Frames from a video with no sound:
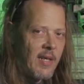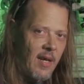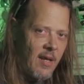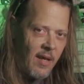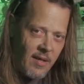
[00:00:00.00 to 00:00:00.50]
the
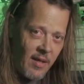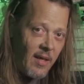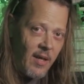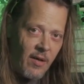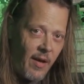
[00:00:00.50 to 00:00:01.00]

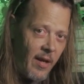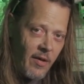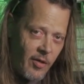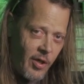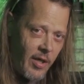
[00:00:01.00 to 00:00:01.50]
entity or
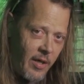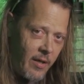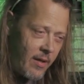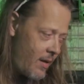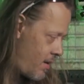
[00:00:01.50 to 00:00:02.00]
energy
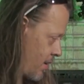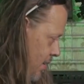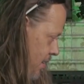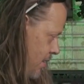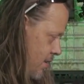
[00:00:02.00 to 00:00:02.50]

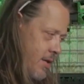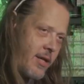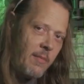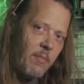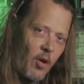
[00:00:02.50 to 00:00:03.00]

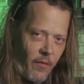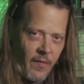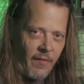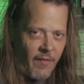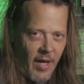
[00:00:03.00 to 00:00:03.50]
to move
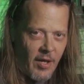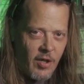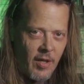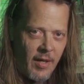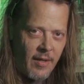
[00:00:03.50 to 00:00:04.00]
the
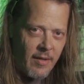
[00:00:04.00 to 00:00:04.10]
flashlight.